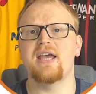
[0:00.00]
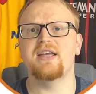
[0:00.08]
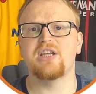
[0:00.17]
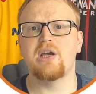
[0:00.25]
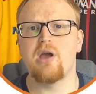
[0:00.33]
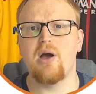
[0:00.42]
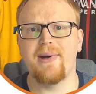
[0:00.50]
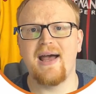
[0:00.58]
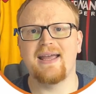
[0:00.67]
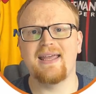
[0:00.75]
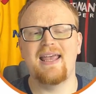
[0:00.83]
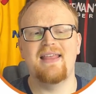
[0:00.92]
so we are
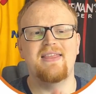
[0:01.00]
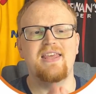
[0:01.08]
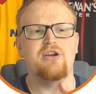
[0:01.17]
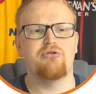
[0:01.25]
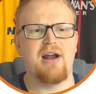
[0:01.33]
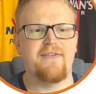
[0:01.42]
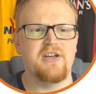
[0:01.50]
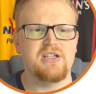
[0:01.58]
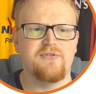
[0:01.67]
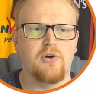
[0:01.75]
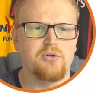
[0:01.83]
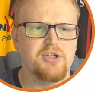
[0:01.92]
back in the graphics
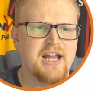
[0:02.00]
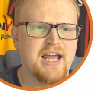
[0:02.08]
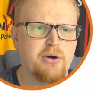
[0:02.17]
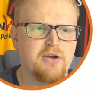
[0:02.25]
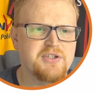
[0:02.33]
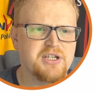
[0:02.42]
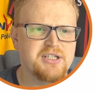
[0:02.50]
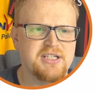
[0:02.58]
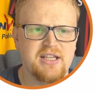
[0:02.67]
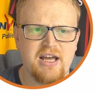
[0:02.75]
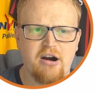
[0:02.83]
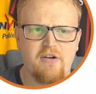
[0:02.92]
folder now, and as you can see,
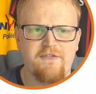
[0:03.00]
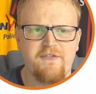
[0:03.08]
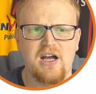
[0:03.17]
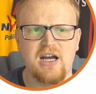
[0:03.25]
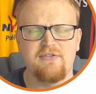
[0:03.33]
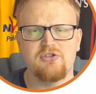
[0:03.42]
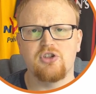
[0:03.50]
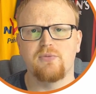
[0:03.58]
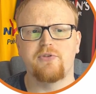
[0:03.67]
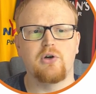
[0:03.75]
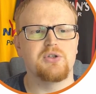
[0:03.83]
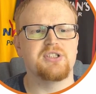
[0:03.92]
there are 5
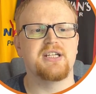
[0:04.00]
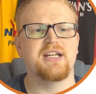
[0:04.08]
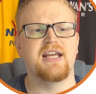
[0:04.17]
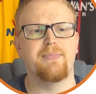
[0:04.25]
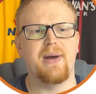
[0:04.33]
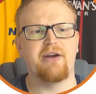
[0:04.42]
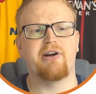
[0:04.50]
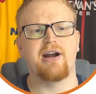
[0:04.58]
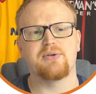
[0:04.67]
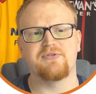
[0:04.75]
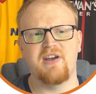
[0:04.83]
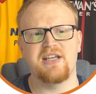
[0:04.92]
subfolders in here:
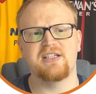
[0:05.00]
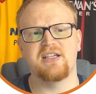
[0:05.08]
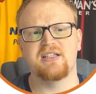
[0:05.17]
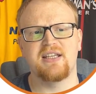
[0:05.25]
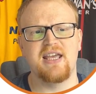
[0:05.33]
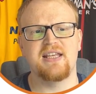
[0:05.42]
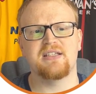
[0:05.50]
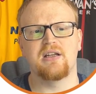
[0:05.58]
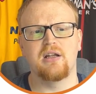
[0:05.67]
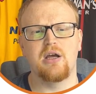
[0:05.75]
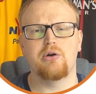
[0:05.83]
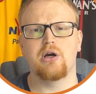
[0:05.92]
backgrounds, faces, kits,
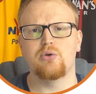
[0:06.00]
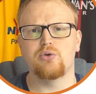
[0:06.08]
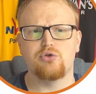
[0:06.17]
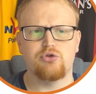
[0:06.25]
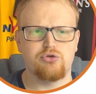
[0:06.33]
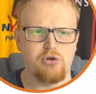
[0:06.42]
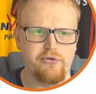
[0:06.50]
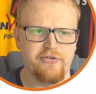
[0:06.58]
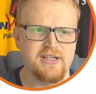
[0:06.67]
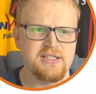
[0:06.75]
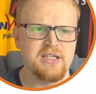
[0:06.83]
logos, trophies.